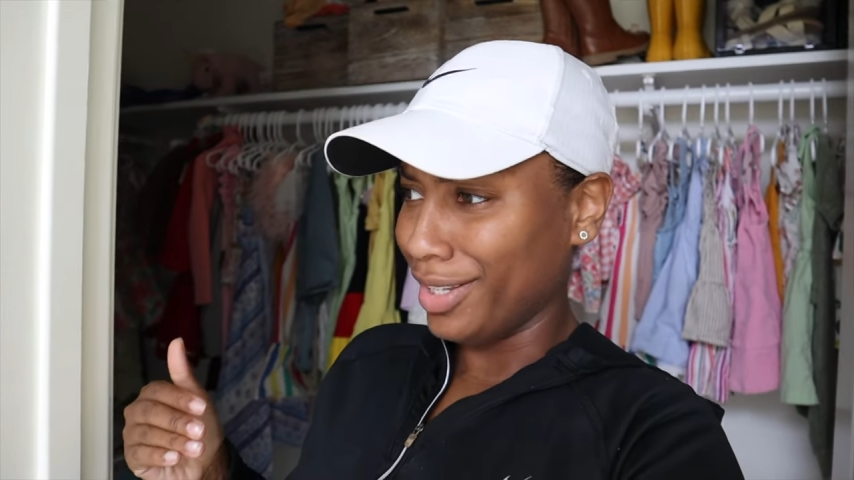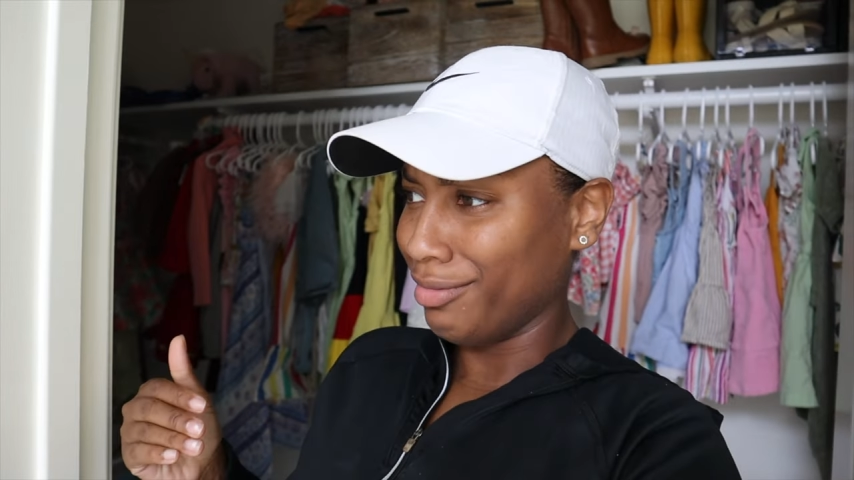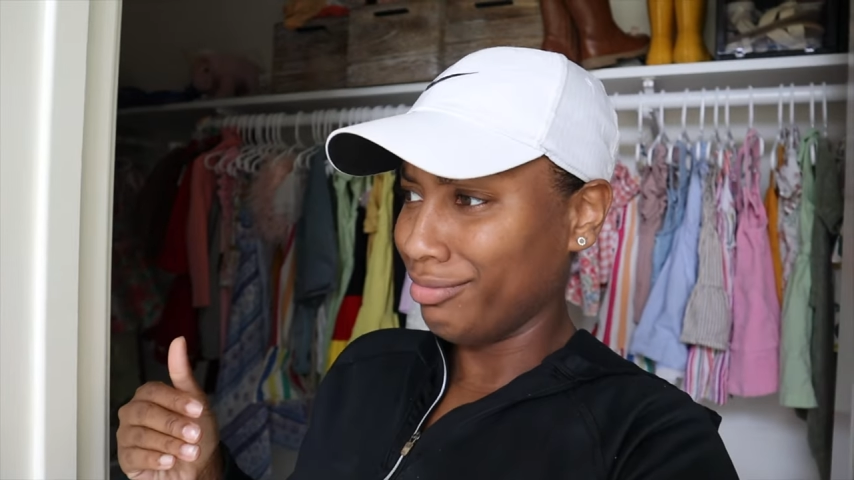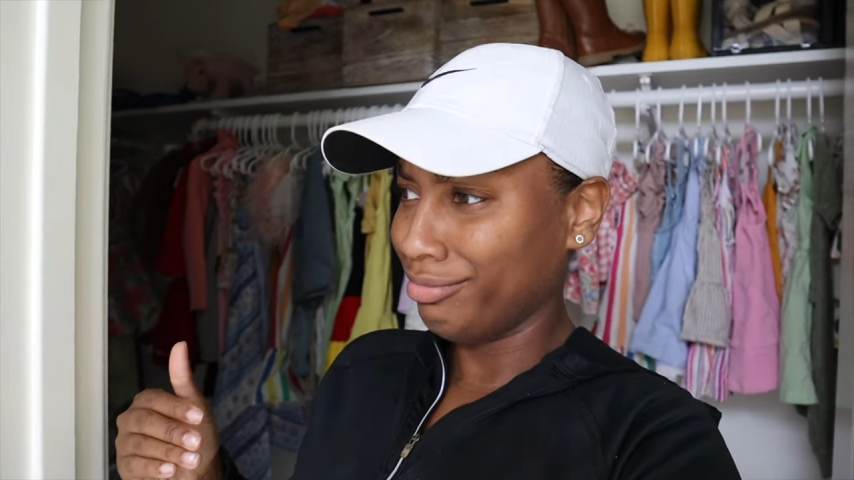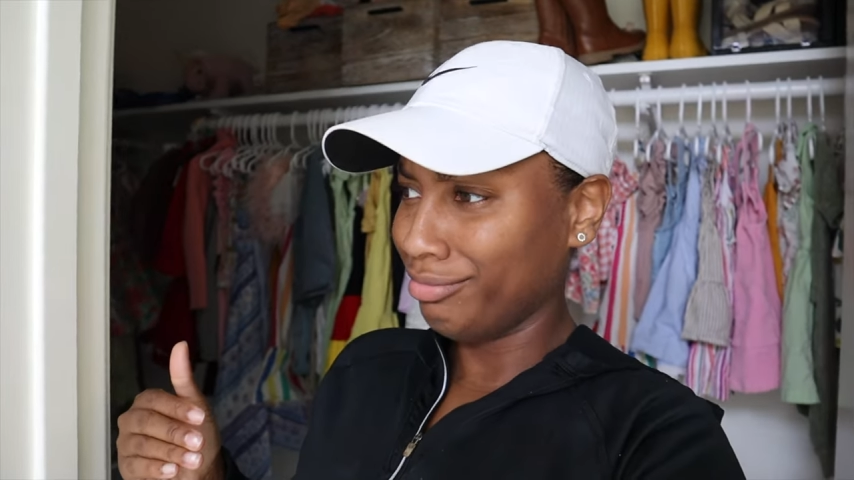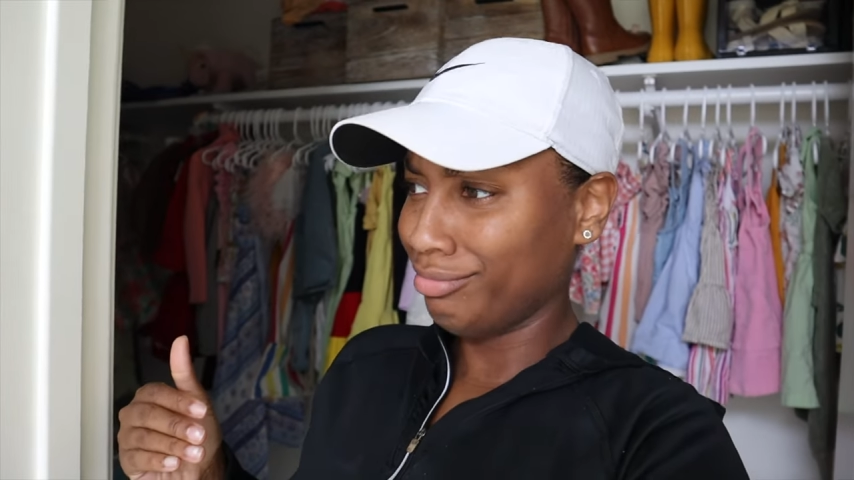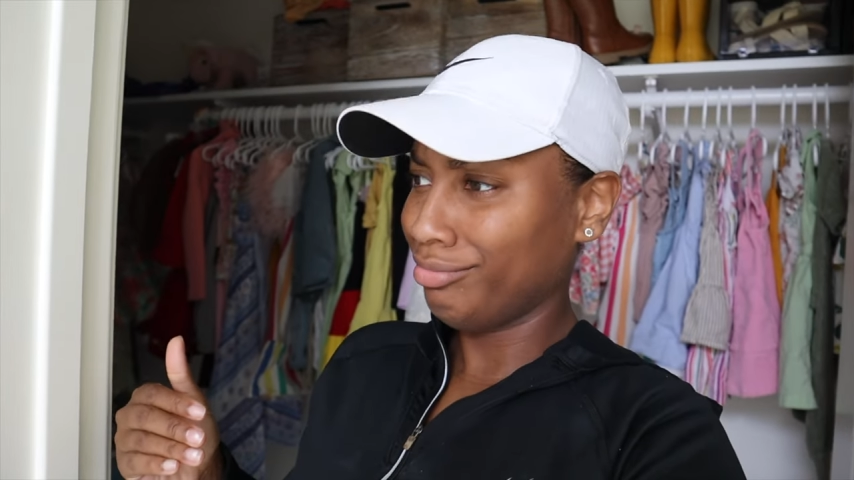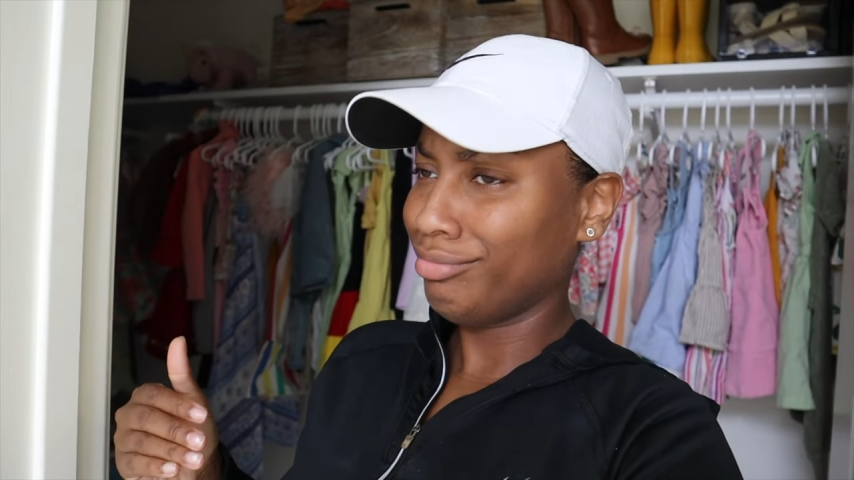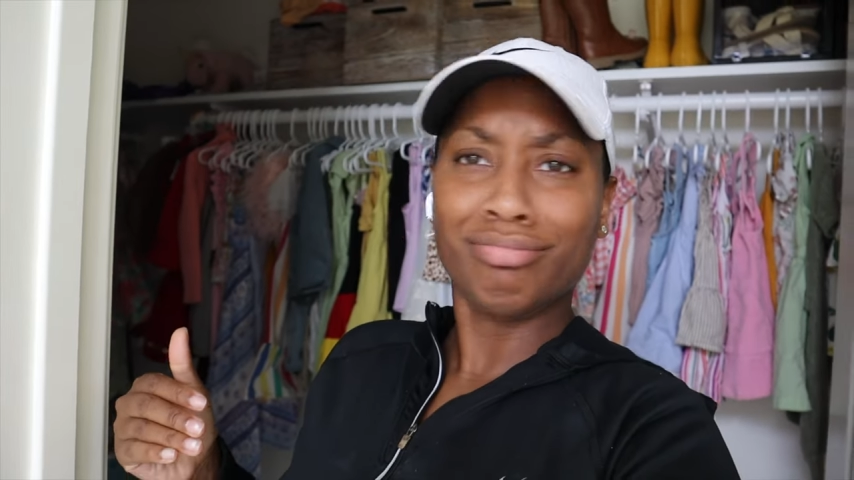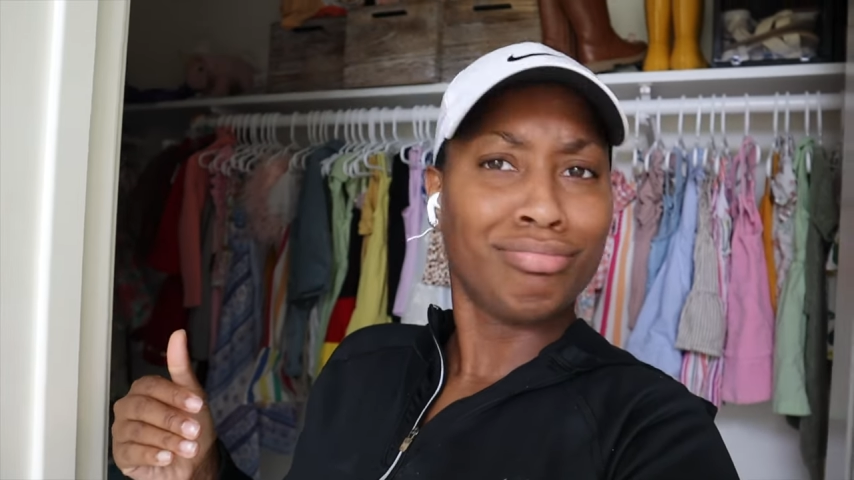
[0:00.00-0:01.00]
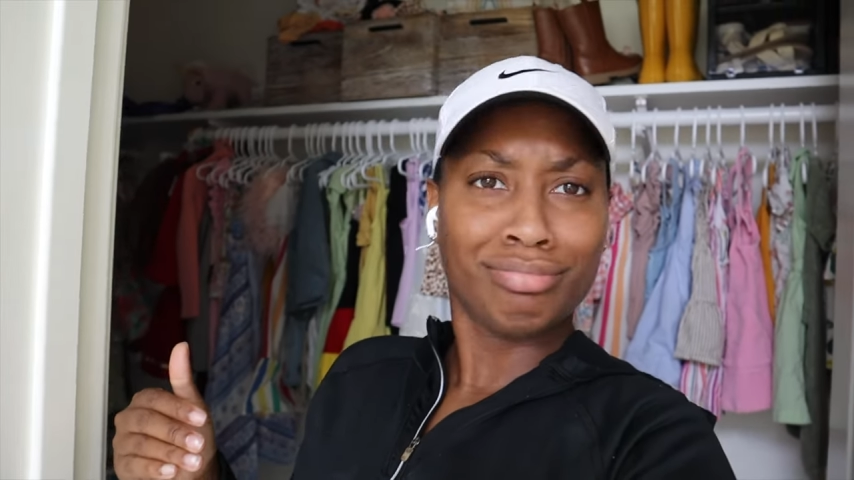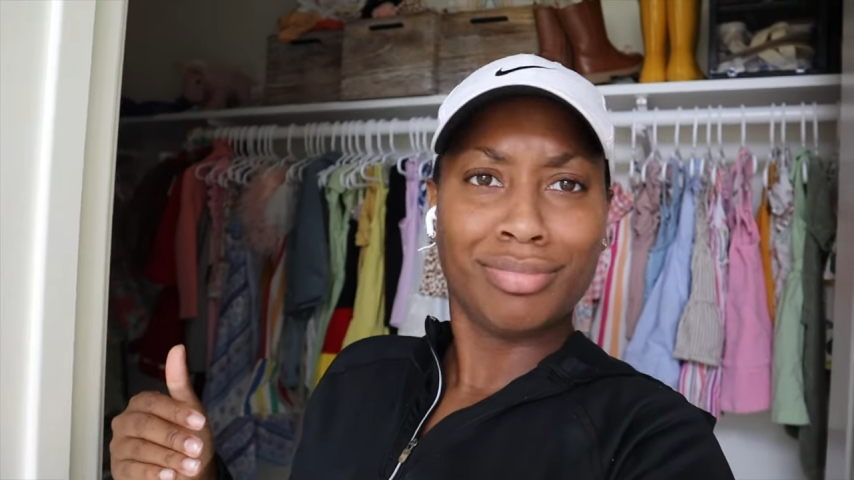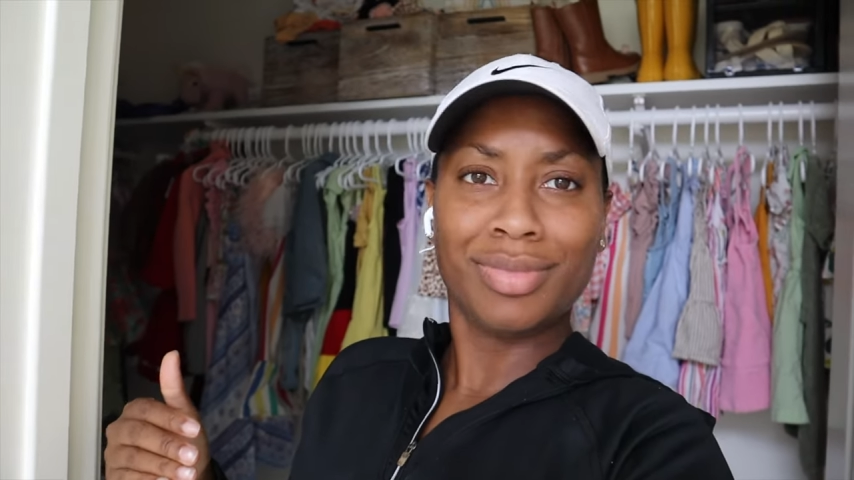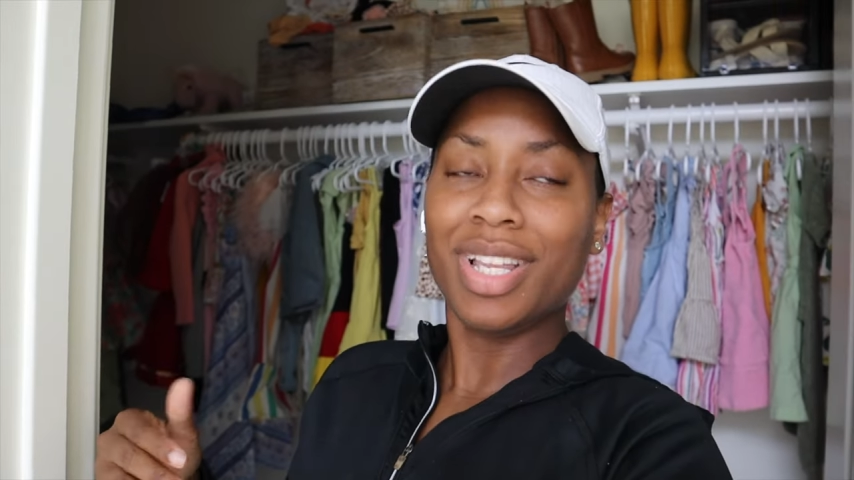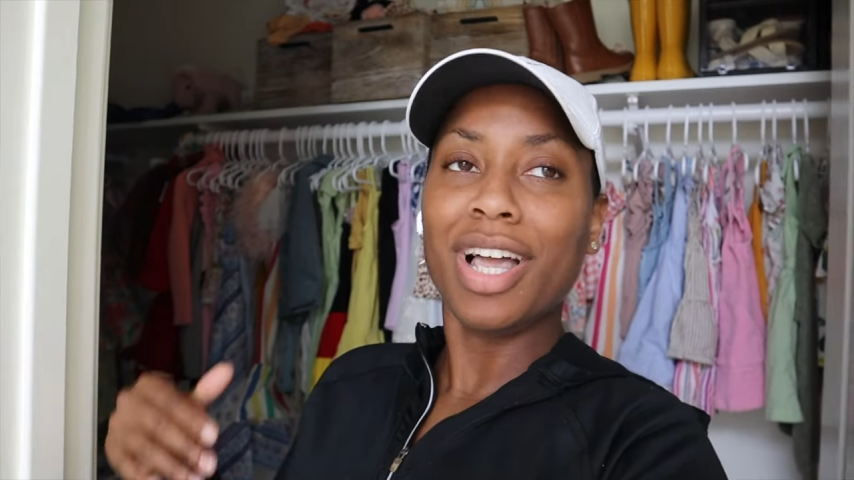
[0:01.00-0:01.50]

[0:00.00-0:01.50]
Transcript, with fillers: chilling.